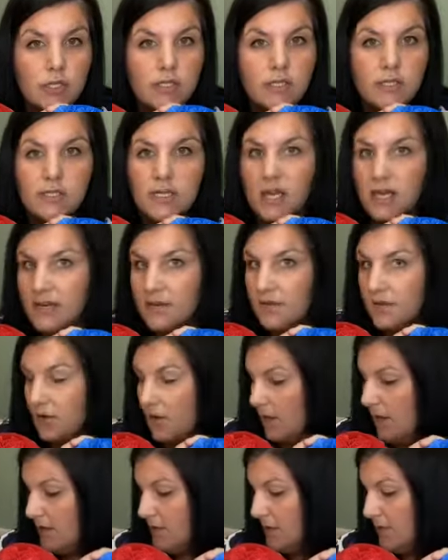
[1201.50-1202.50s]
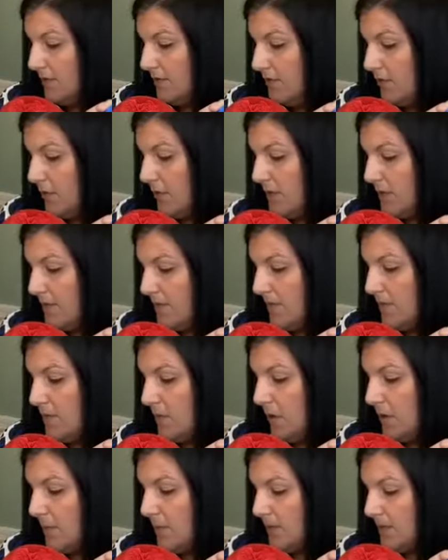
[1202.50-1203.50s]
It's Sultan, if you're on, correct me if I'm
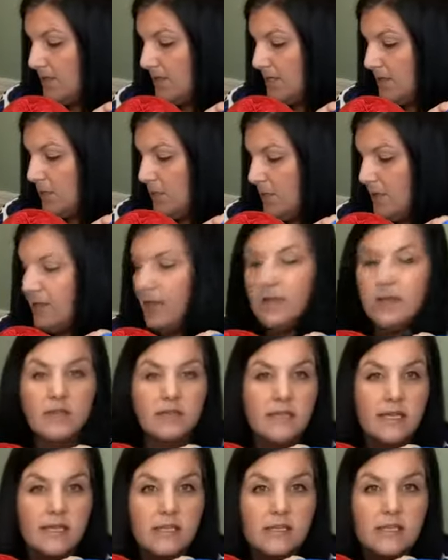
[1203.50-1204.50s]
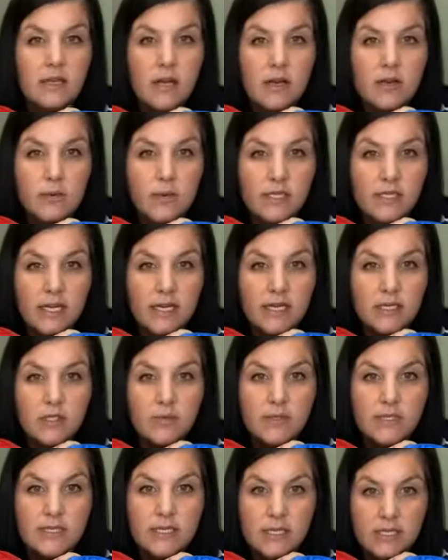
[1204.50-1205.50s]
wrong, but is the one that looks like a star where it's kind of
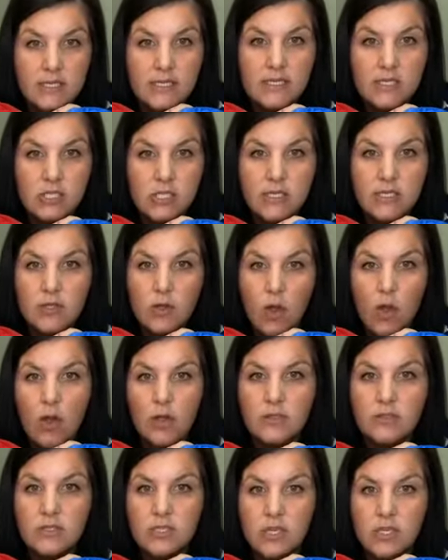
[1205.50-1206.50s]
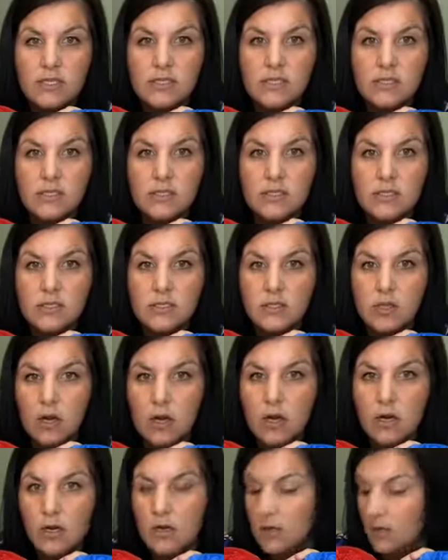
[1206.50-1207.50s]
twisty, is it just called just
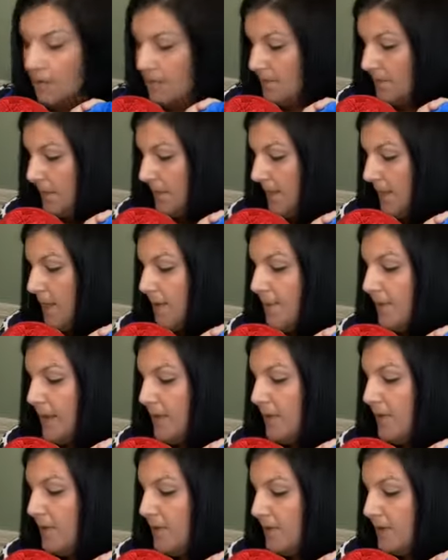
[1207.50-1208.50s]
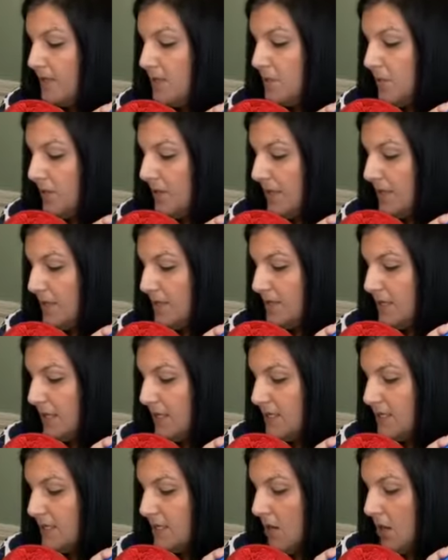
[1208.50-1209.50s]
star? But anyway, there is one that looks
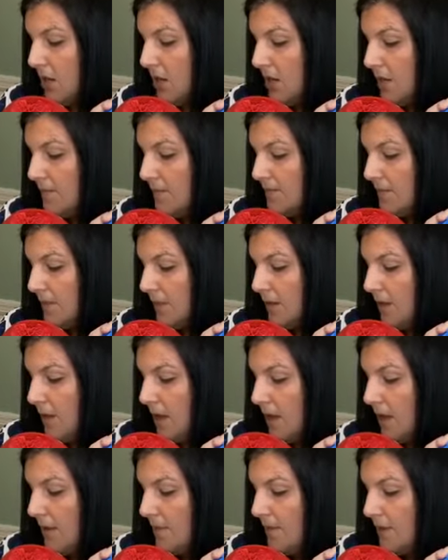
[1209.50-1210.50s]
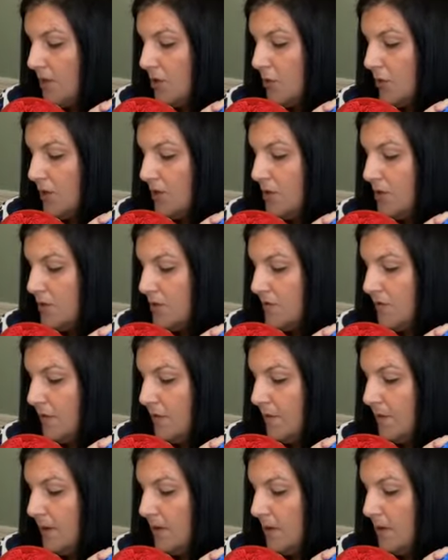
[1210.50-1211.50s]
like a star that you can use for
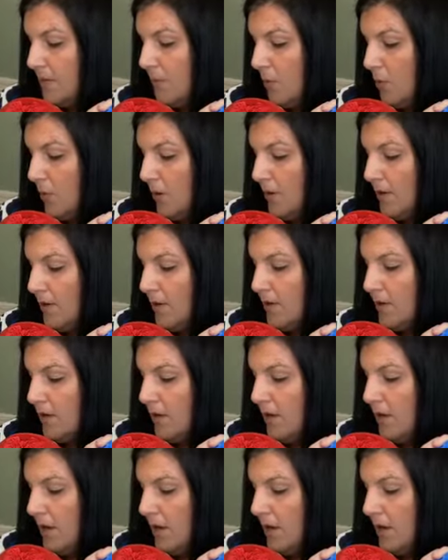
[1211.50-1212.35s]
a bigger board.